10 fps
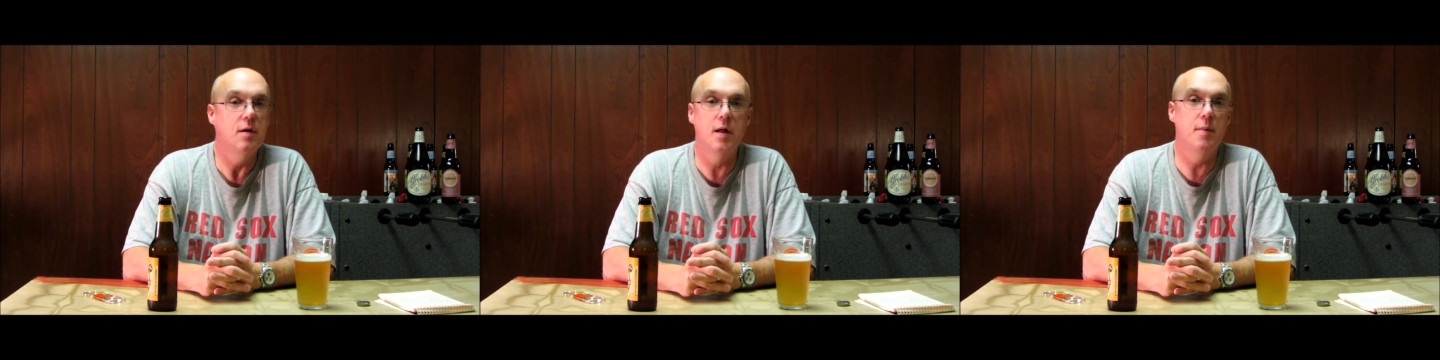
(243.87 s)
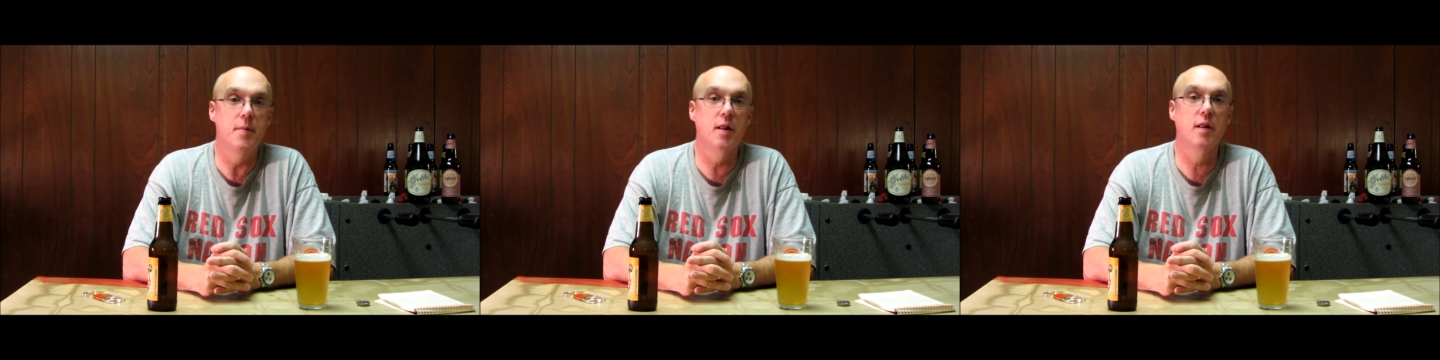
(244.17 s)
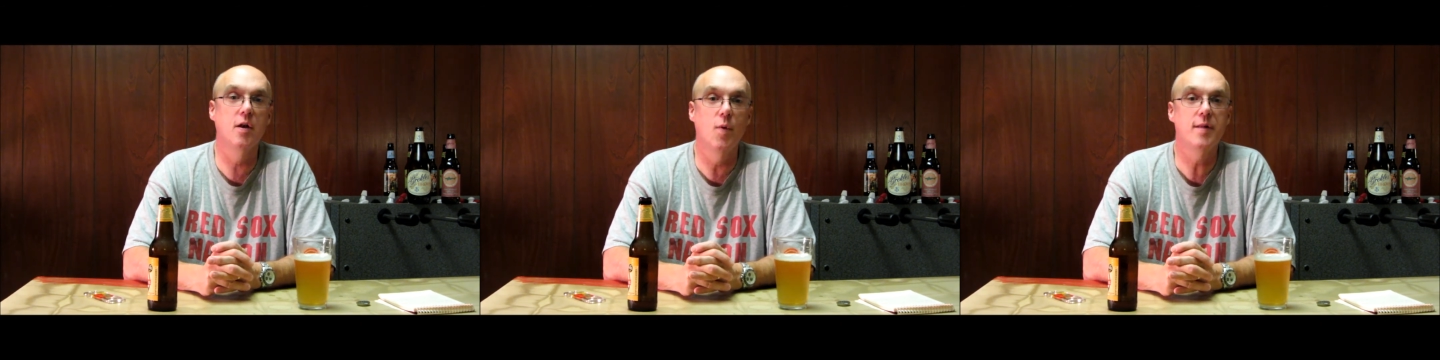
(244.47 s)
In the
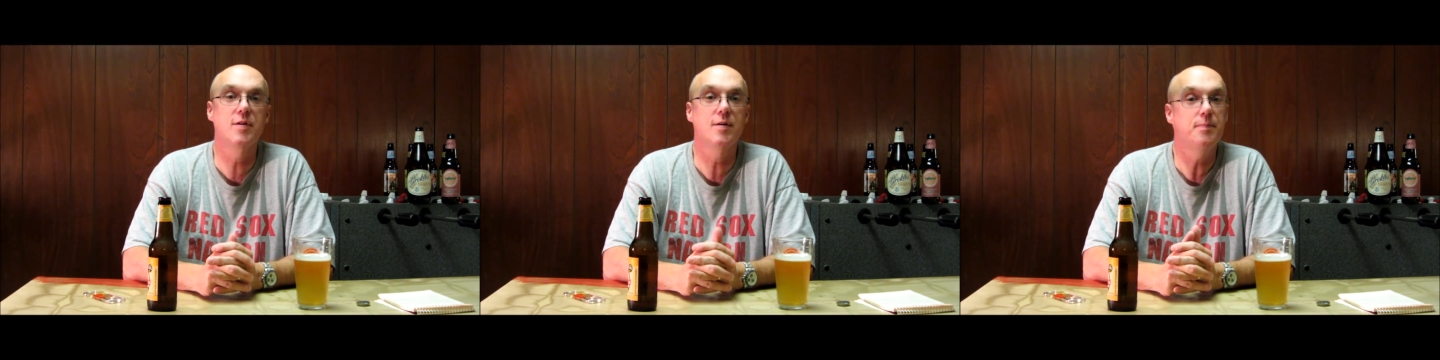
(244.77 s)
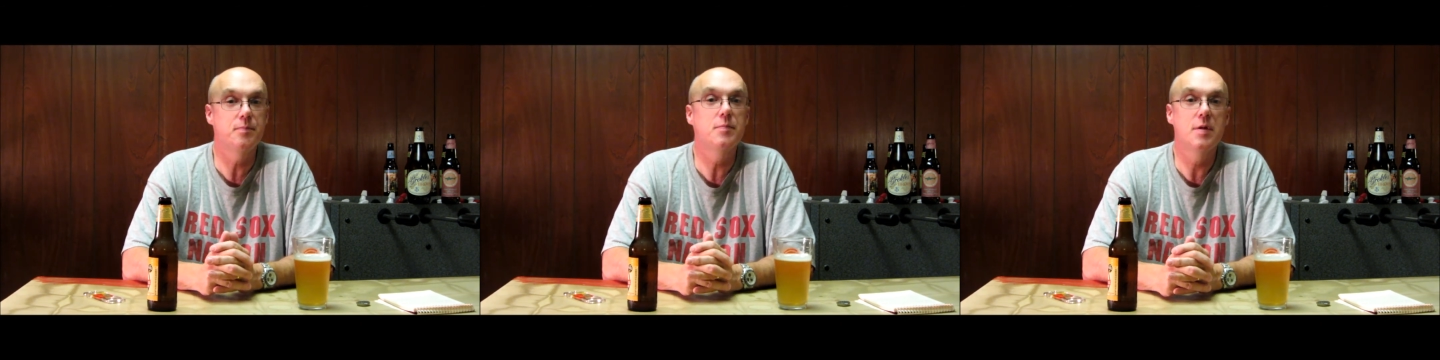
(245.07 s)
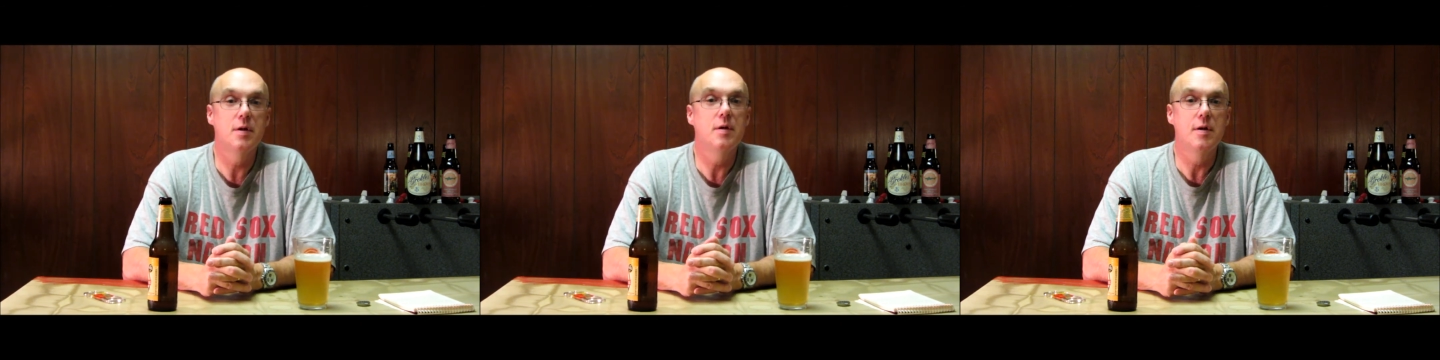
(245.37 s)
middle of the winter,
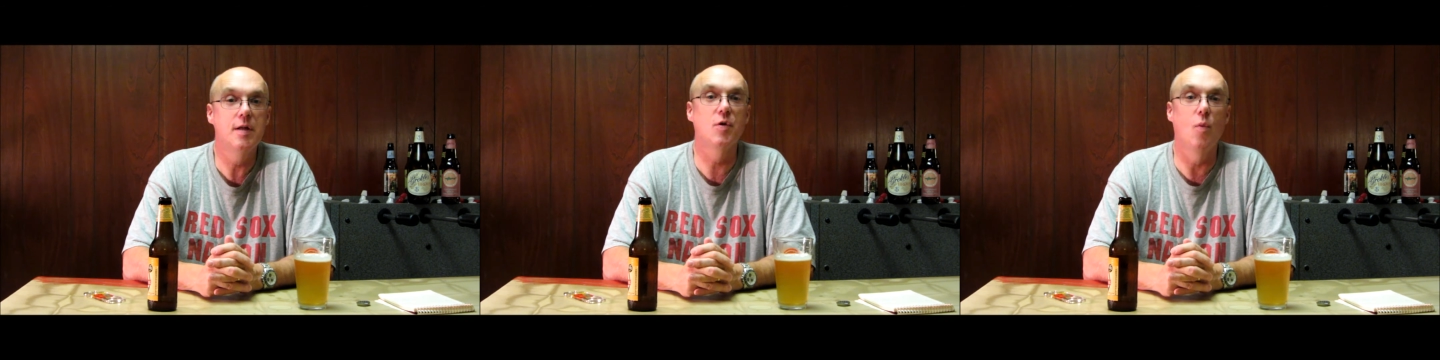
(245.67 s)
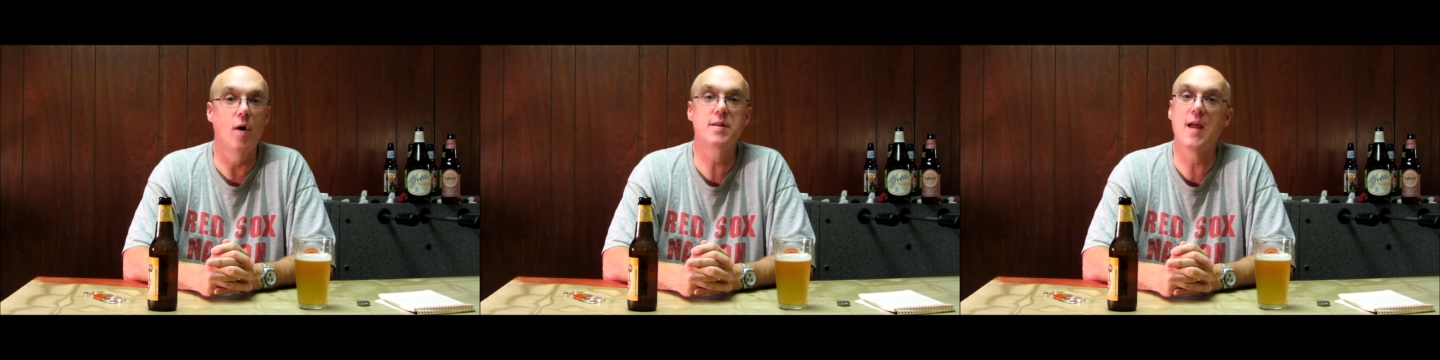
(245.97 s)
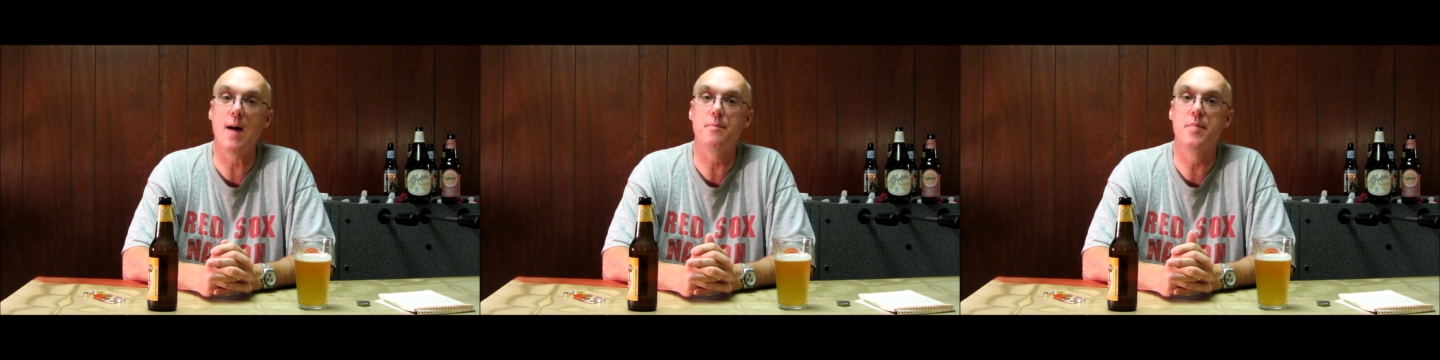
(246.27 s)
it's a
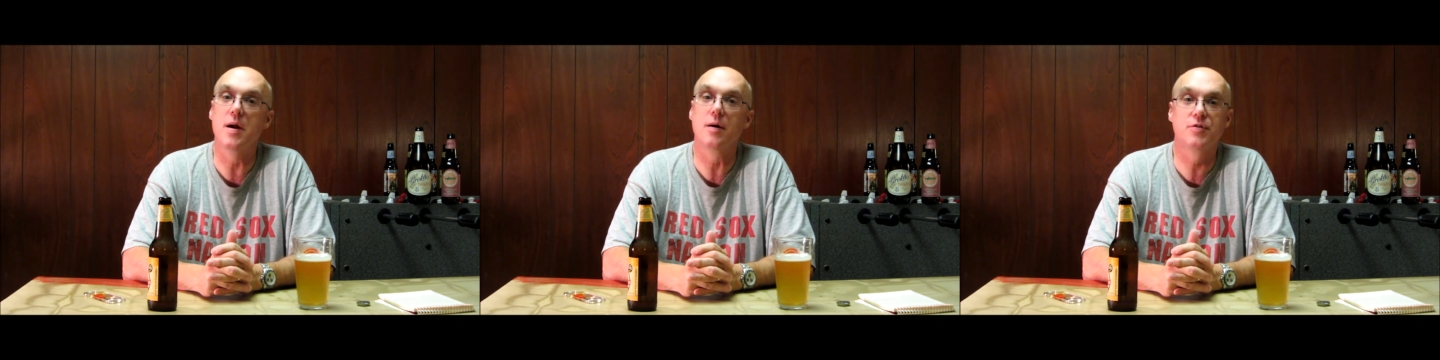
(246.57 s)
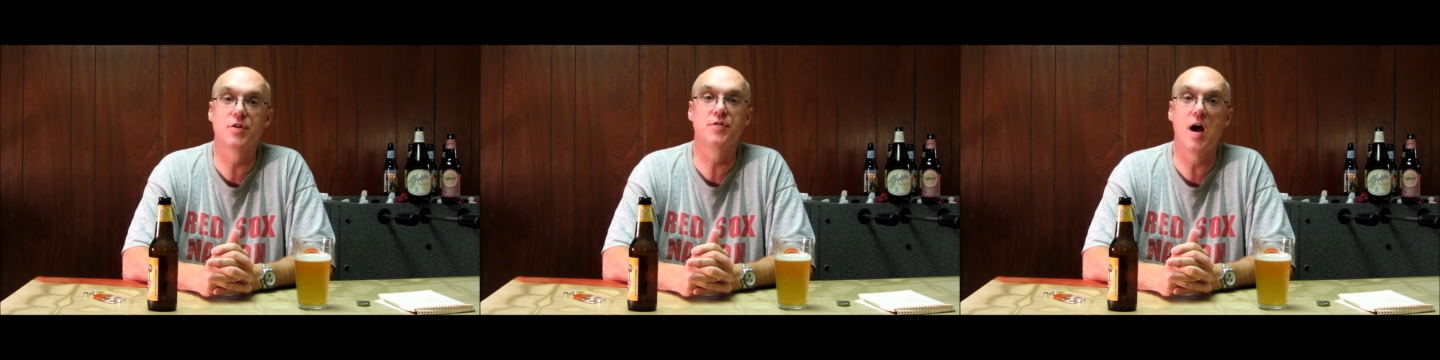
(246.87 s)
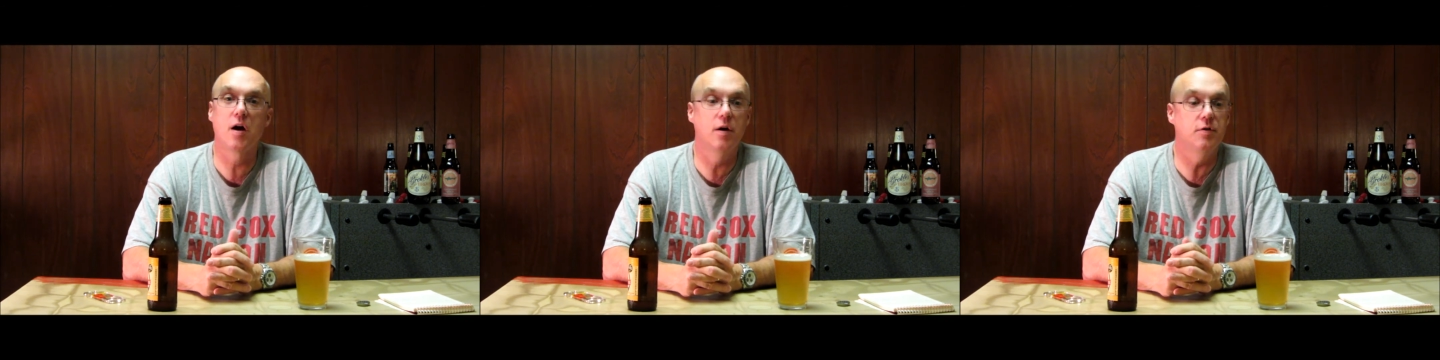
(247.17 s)
1-cap beer. It's just
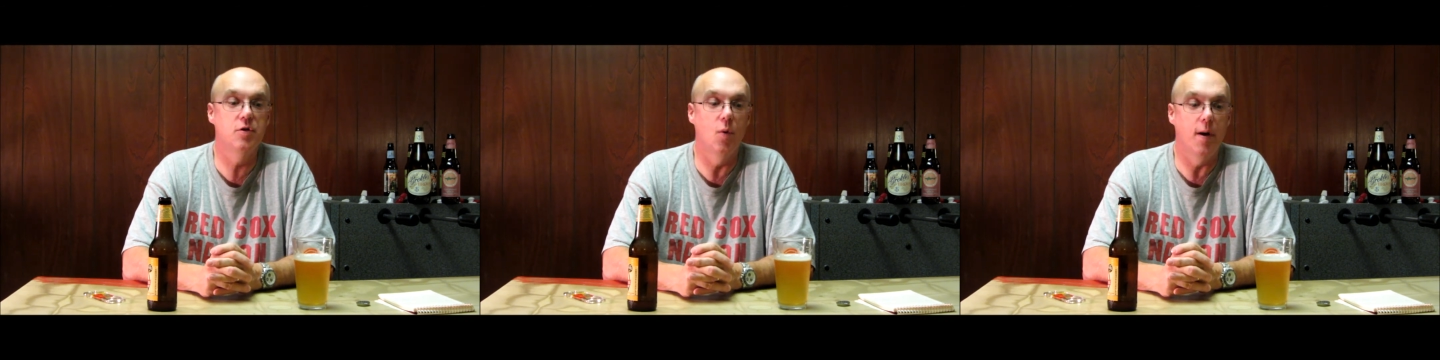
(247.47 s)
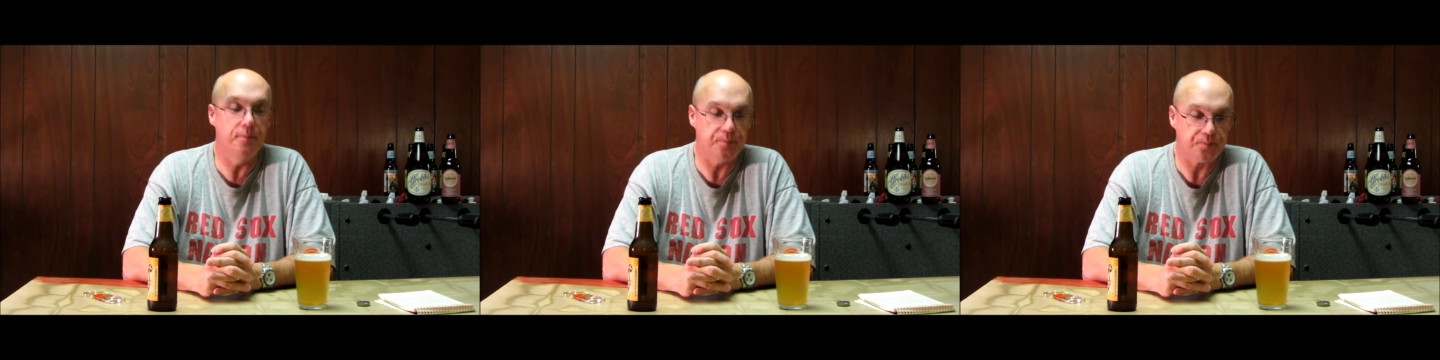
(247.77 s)
not going to do it.